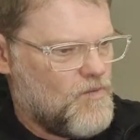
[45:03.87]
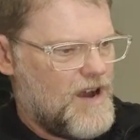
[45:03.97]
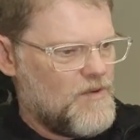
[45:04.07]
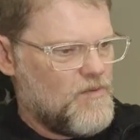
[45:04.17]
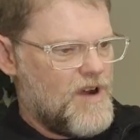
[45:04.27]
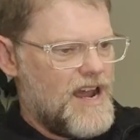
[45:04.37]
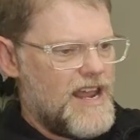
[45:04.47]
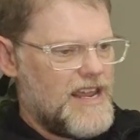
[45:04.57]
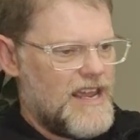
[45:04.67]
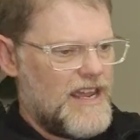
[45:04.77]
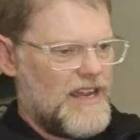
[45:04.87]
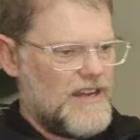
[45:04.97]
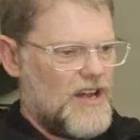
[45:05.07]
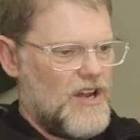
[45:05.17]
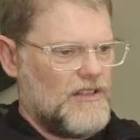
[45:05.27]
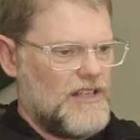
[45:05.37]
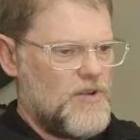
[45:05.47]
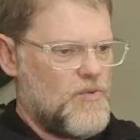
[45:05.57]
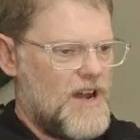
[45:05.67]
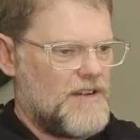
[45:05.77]
one way and
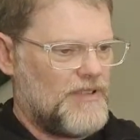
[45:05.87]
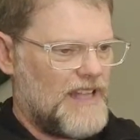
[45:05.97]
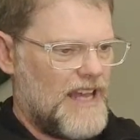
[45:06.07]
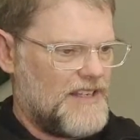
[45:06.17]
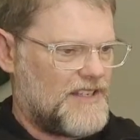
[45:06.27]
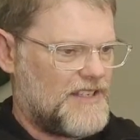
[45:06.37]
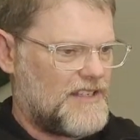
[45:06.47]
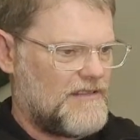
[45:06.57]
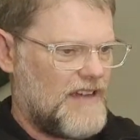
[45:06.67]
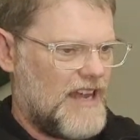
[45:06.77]
only one place.